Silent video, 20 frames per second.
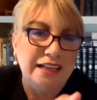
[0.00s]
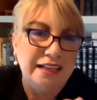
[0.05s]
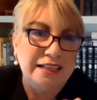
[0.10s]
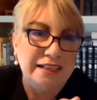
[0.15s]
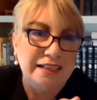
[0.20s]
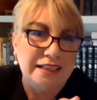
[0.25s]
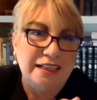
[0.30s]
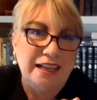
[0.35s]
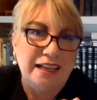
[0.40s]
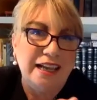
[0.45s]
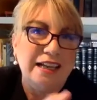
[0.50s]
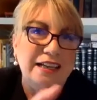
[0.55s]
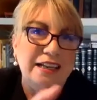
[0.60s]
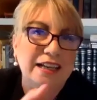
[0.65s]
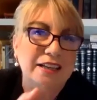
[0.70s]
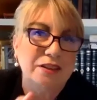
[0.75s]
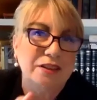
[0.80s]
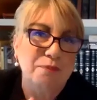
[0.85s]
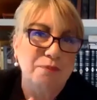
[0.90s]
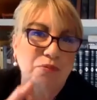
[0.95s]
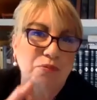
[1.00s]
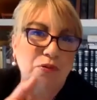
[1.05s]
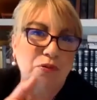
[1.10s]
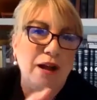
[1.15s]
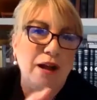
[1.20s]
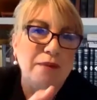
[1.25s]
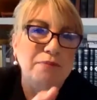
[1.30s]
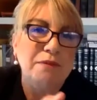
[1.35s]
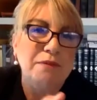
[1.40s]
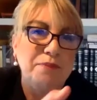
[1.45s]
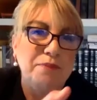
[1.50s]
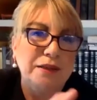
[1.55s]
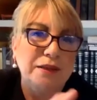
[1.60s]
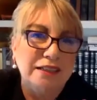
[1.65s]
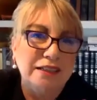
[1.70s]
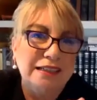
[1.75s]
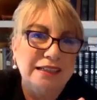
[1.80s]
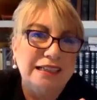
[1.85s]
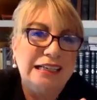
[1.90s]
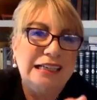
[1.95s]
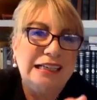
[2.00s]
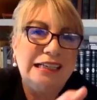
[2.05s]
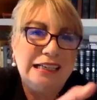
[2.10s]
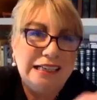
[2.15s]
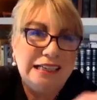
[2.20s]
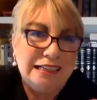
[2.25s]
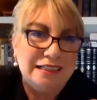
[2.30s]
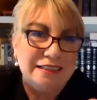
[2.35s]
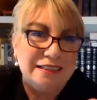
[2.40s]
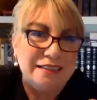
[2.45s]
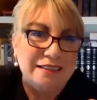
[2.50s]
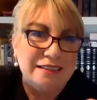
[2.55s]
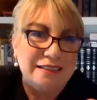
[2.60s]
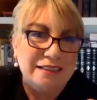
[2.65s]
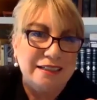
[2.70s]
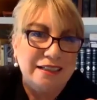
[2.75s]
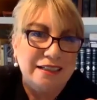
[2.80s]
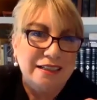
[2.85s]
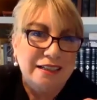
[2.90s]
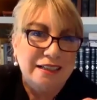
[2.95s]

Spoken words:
indicating the probability is.